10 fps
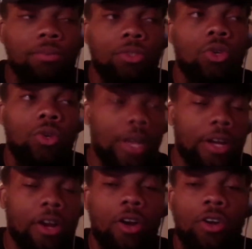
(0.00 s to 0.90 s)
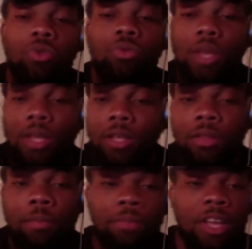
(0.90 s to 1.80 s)
You don't like her. You think
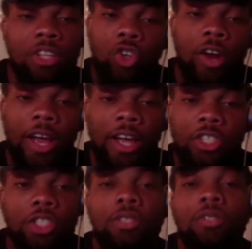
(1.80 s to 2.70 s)
they trash.